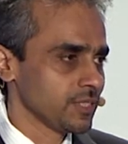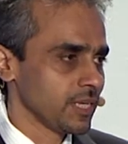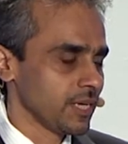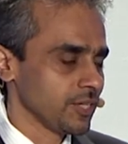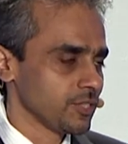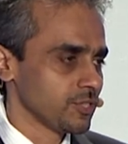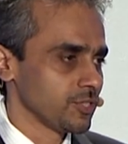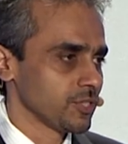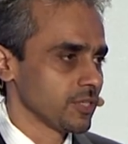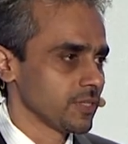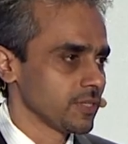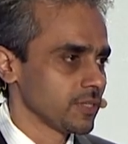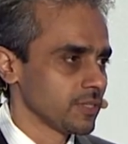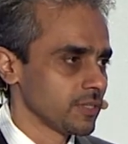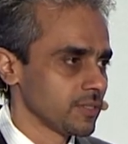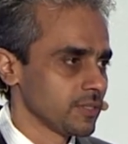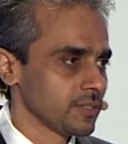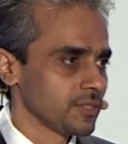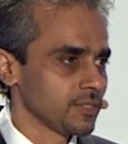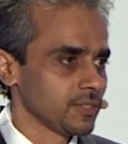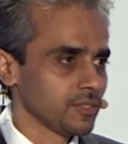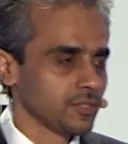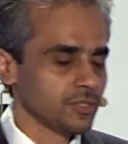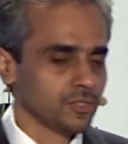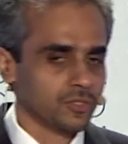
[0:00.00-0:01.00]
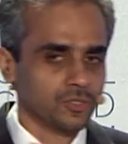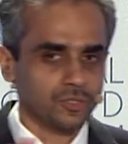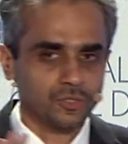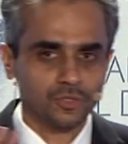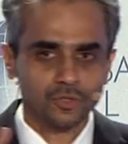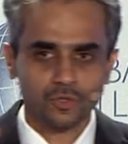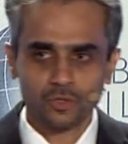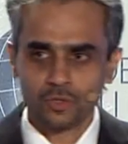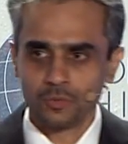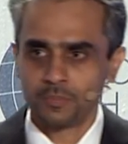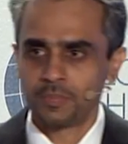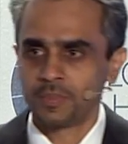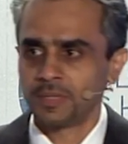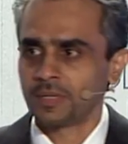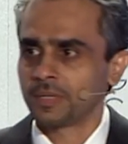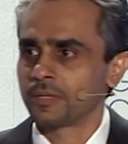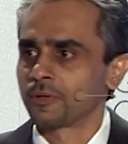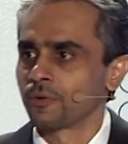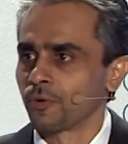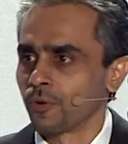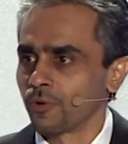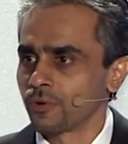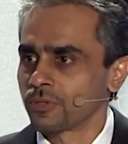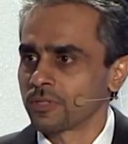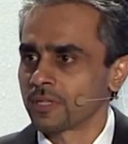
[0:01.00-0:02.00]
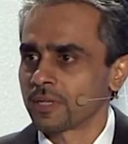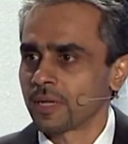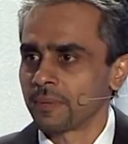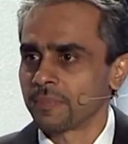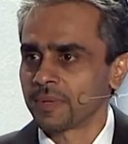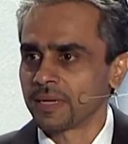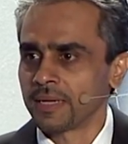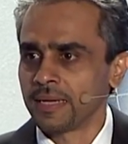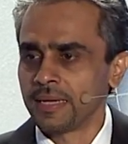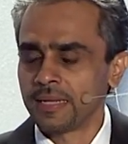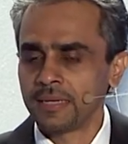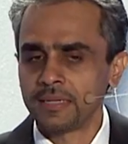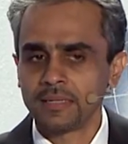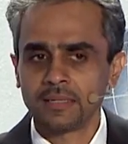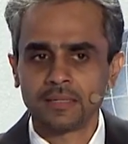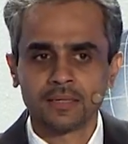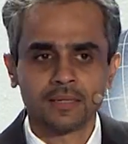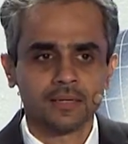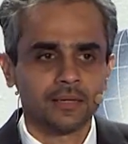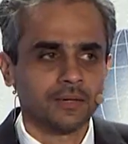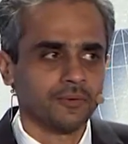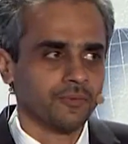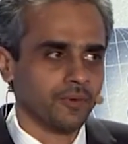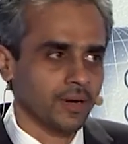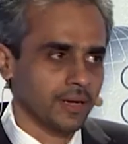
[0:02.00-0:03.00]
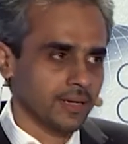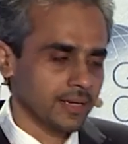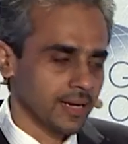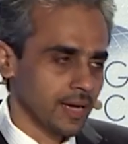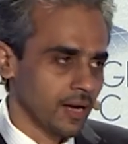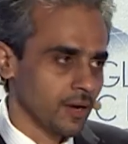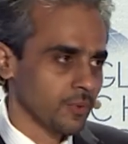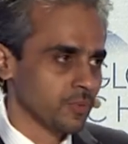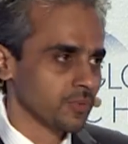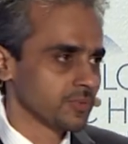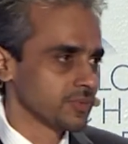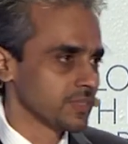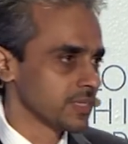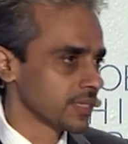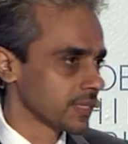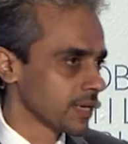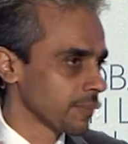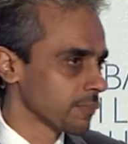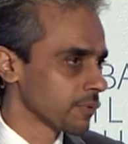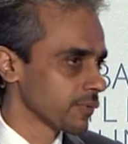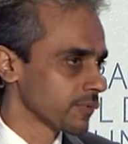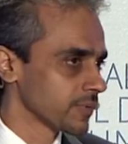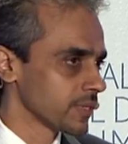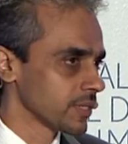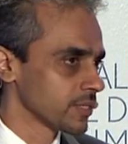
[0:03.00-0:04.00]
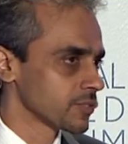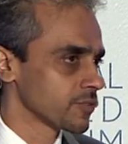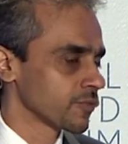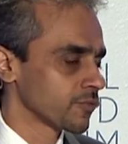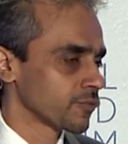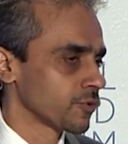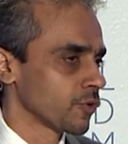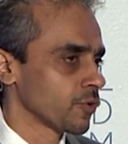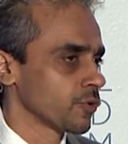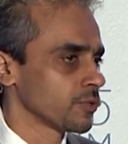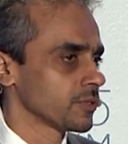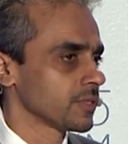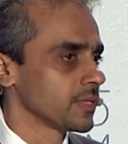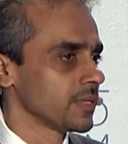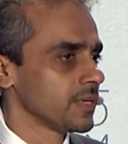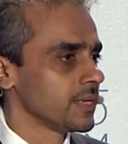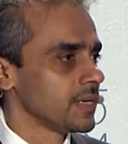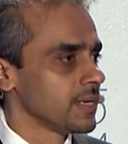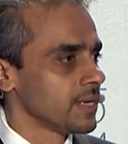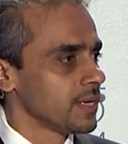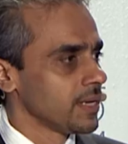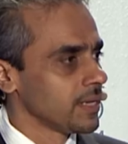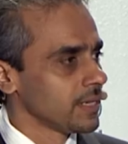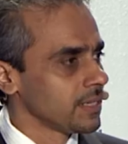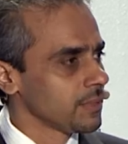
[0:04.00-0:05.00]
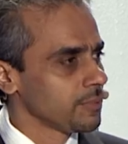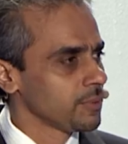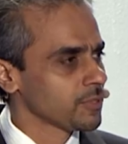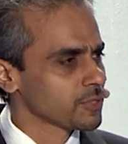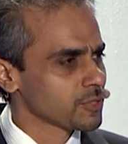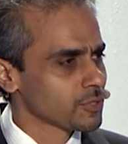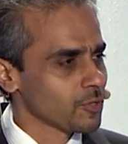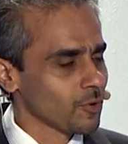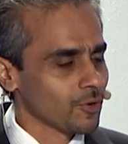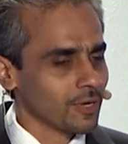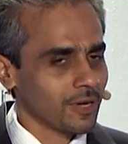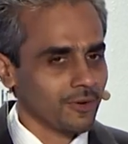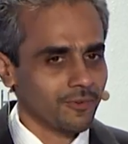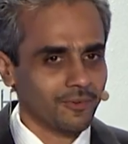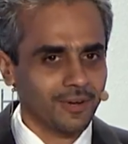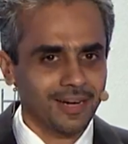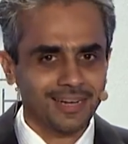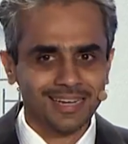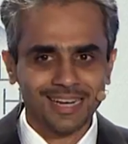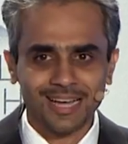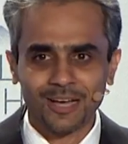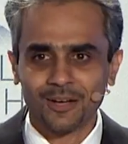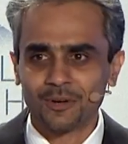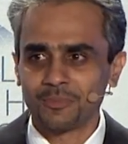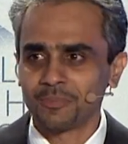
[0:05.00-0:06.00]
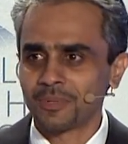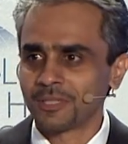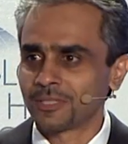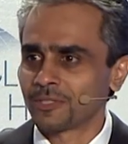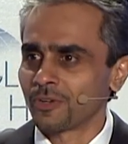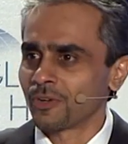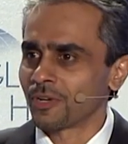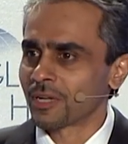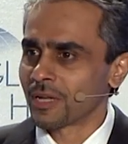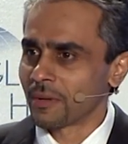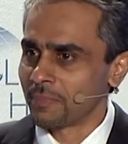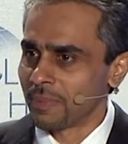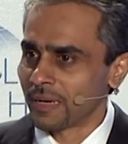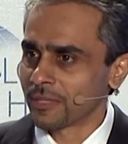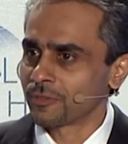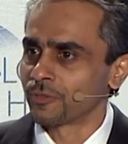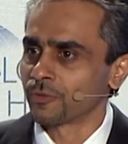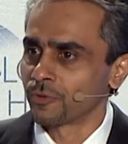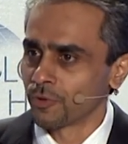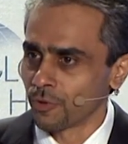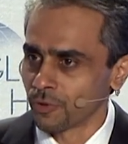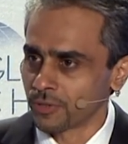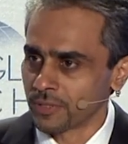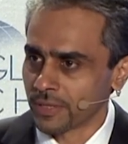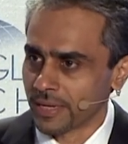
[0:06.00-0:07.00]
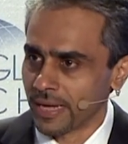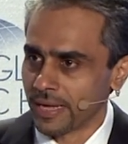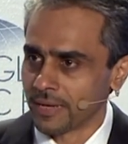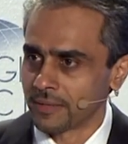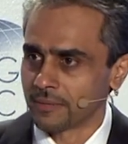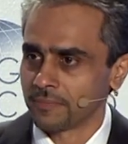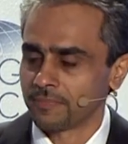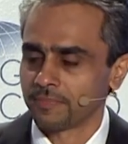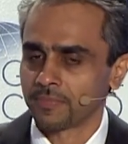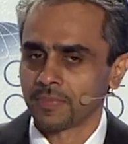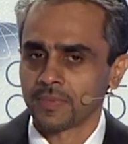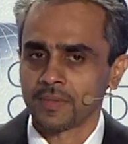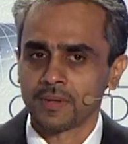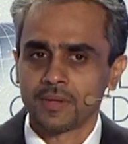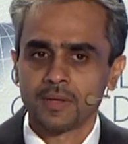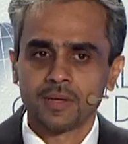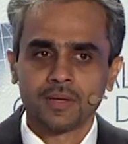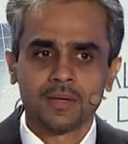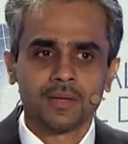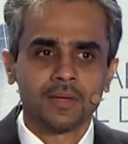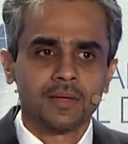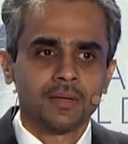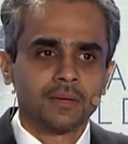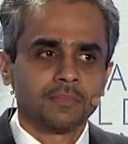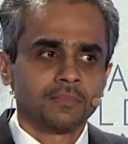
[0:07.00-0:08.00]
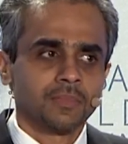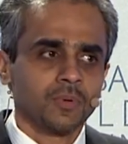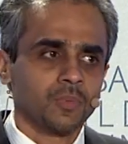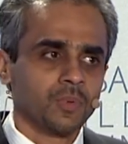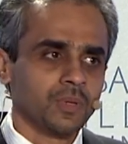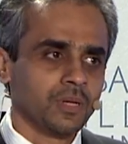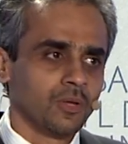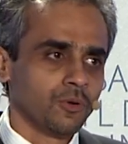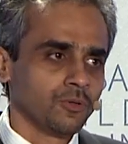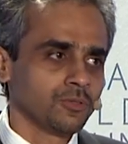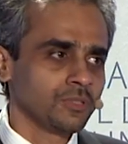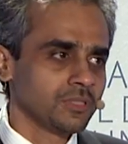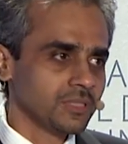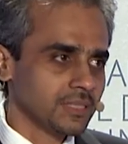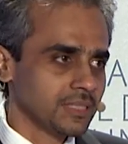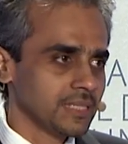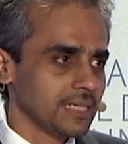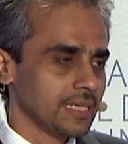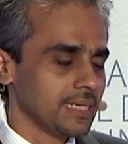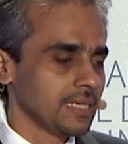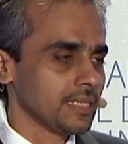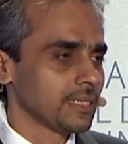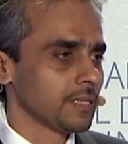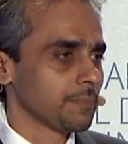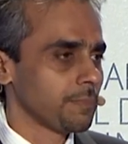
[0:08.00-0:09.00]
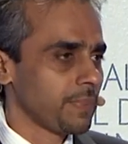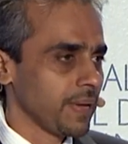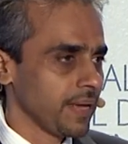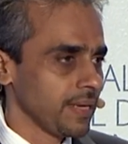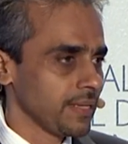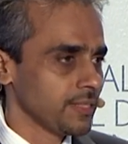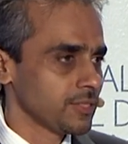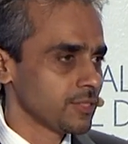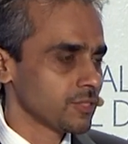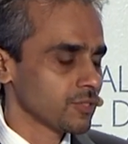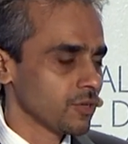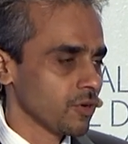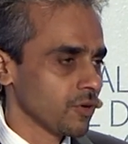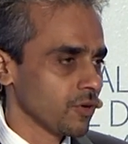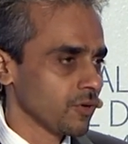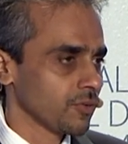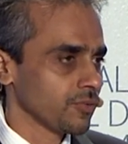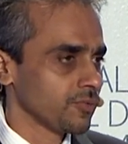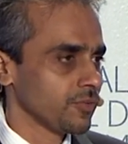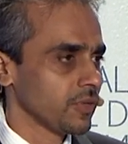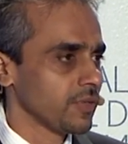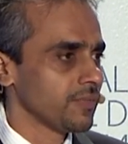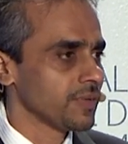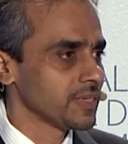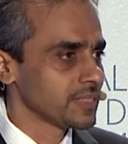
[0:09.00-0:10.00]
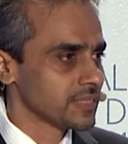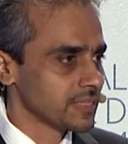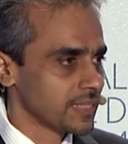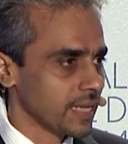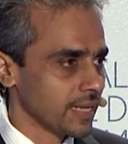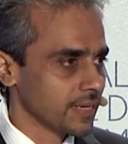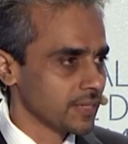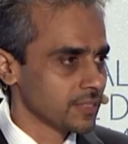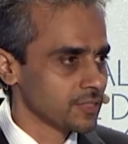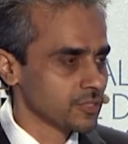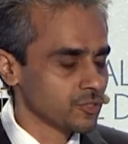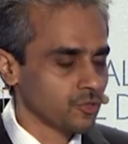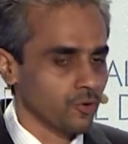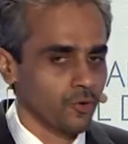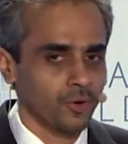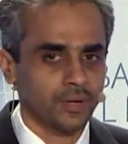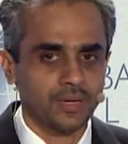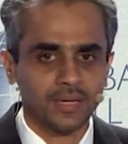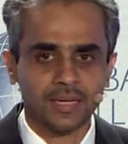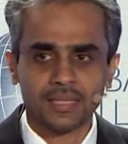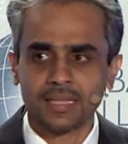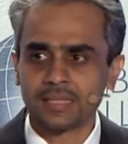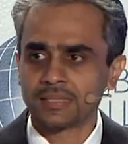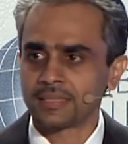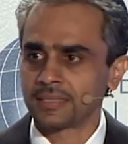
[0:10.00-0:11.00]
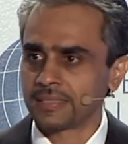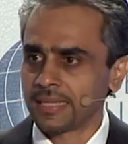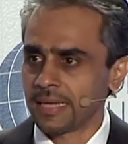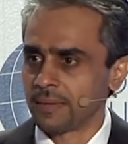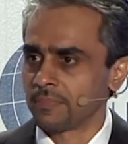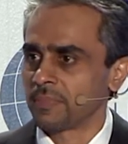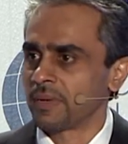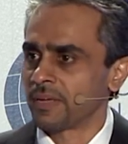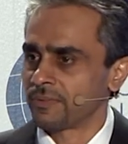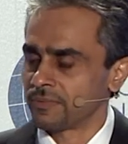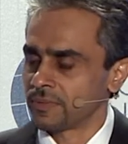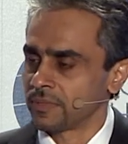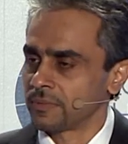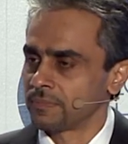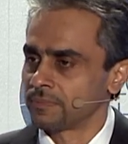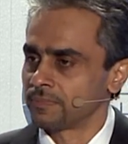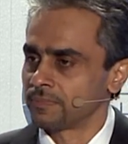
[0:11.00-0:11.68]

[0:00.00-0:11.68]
Asia, super growth coming in right now. We've seen a couple of years of growth, a little bit of slowdown right now, but it's going to come back to growth again. But we don't see the pace of living standards growing at that same level.